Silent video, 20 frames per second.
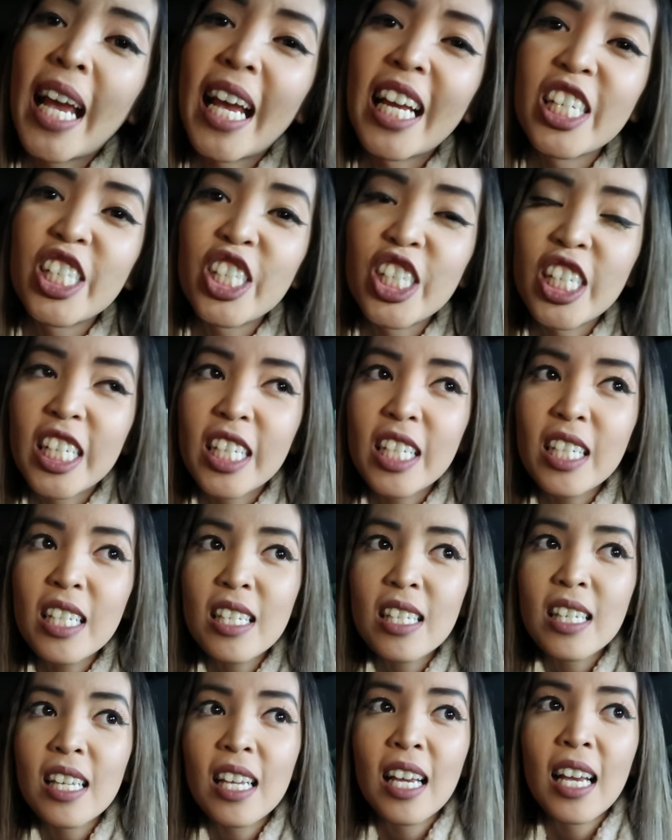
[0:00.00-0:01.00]
And
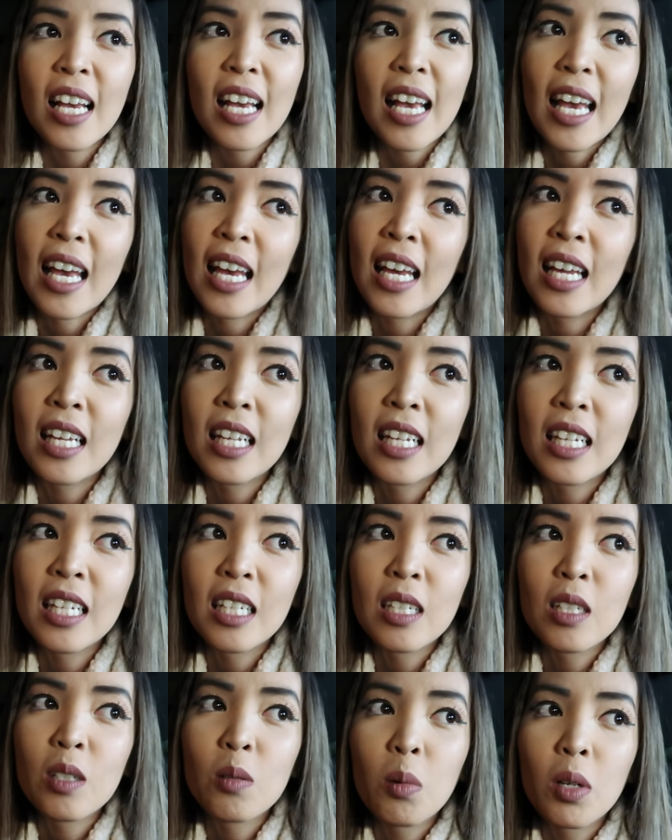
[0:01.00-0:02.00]
cheese,
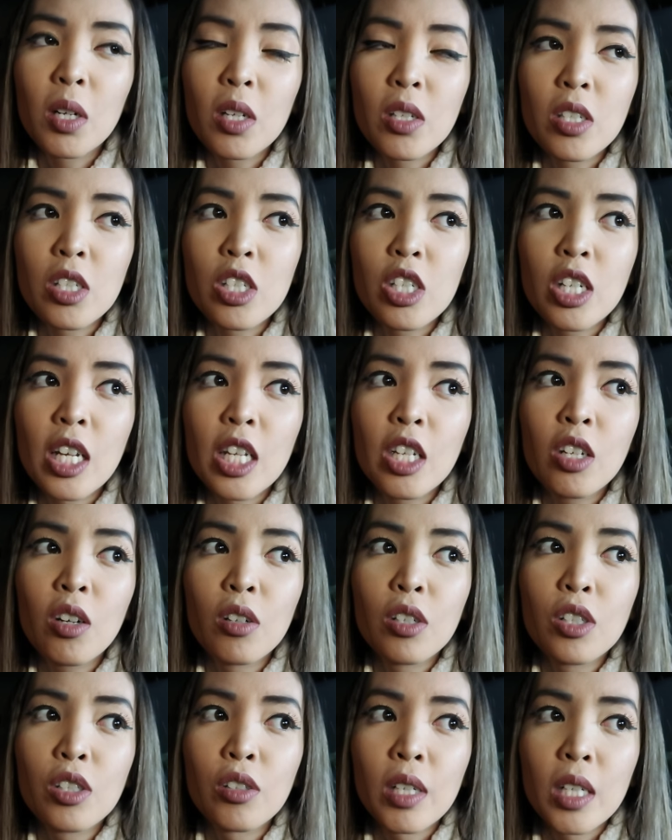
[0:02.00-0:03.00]
and what else did you get? You got
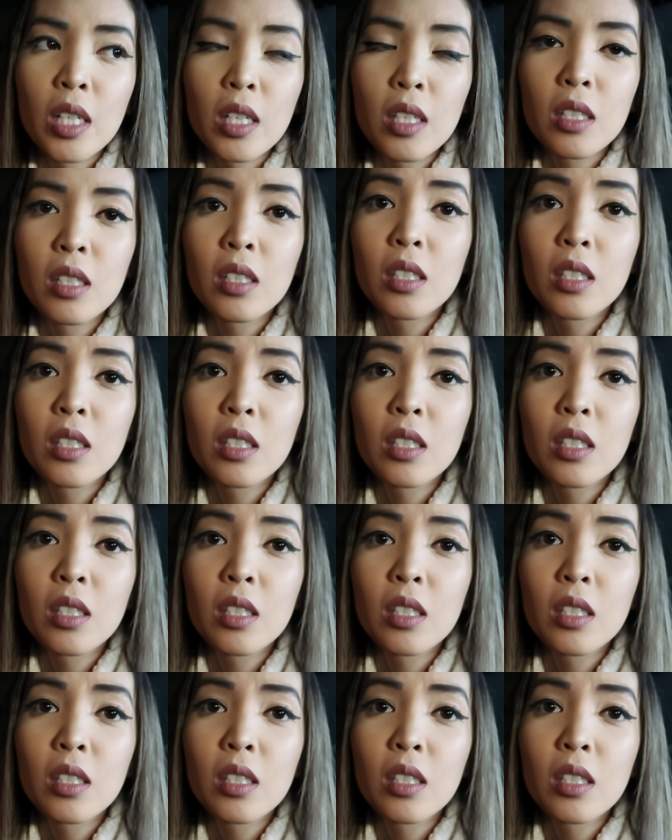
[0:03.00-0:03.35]
a drink.